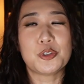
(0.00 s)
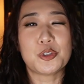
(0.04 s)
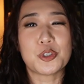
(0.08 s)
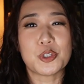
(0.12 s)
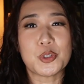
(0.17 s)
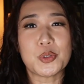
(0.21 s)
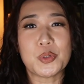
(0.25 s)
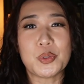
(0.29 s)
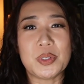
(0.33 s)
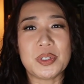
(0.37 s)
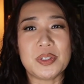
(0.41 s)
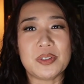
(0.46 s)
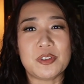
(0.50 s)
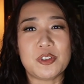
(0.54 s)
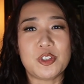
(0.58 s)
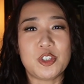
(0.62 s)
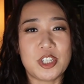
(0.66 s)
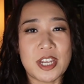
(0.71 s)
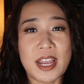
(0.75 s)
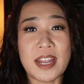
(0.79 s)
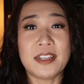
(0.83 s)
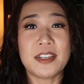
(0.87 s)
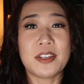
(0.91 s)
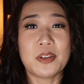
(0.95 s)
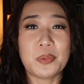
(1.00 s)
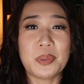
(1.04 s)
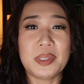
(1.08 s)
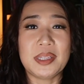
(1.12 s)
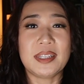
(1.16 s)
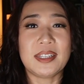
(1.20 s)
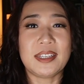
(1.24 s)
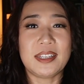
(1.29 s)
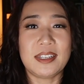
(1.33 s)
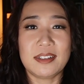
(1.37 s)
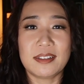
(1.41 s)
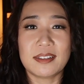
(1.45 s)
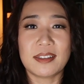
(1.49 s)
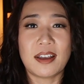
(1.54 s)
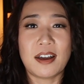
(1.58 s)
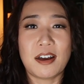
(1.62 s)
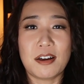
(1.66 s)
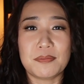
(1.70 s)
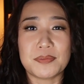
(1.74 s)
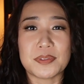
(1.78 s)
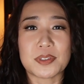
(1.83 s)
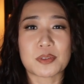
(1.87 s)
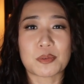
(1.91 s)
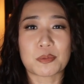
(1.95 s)
June genuinely
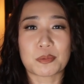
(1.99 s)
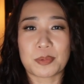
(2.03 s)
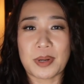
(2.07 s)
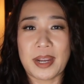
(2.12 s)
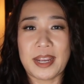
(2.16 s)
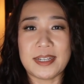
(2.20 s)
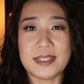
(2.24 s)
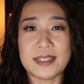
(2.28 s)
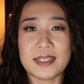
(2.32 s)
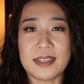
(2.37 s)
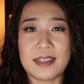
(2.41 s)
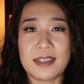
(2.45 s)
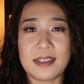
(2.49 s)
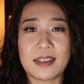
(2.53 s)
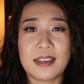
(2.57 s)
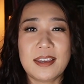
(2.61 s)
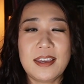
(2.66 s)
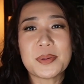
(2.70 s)
loves writing.